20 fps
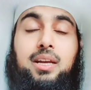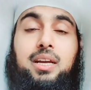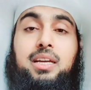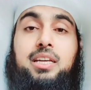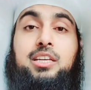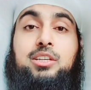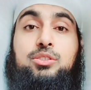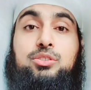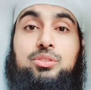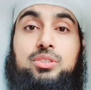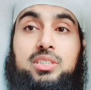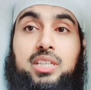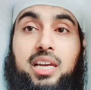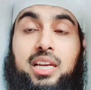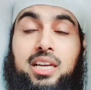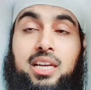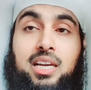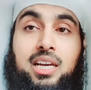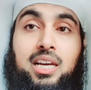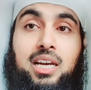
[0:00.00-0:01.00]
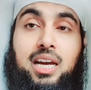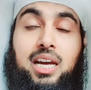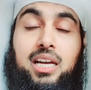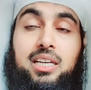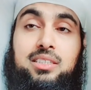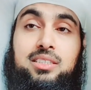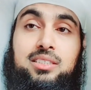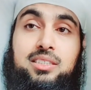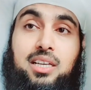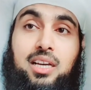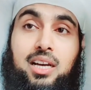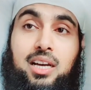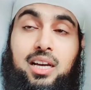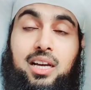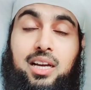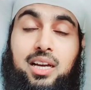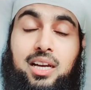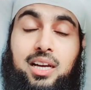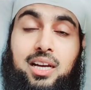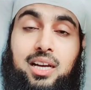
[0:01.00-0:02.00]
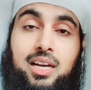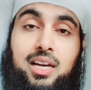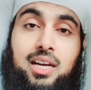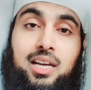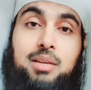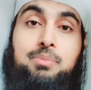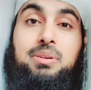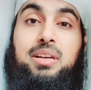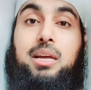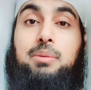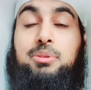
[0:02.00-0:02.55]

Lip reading: he used to say, as Ibn